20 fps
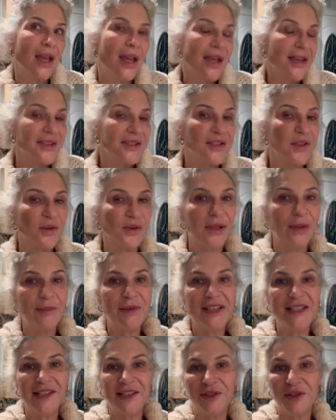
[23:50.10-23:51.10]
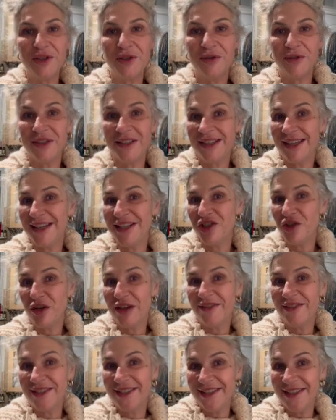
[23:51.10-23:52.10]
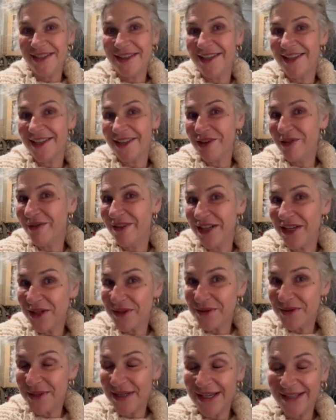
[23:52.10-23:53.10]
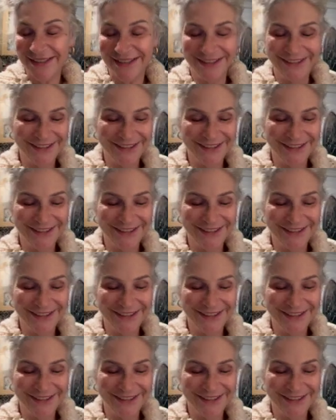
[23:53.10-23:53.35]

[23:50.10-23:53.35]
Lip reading: So let me tell you, in case you haven't seen the other videos yet,